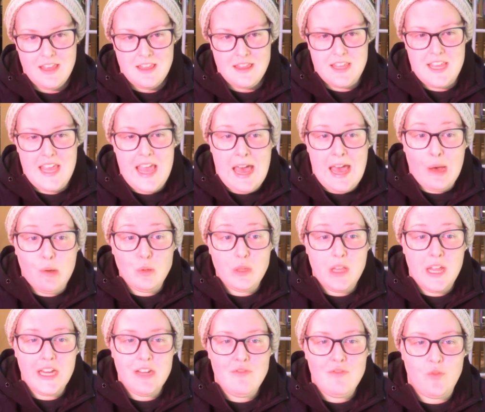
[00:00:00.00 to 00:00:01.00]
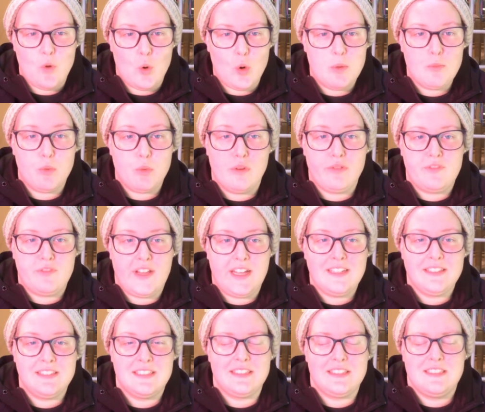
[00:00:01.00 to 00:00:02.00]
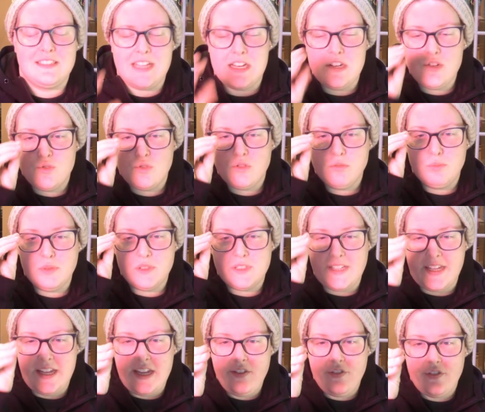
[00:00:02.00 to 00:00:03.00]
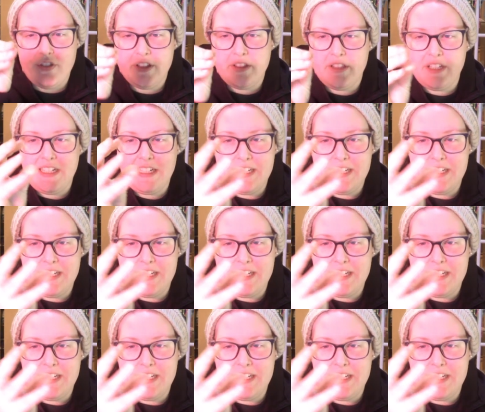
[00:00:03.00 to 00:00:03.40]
The outline form reflects a central belief that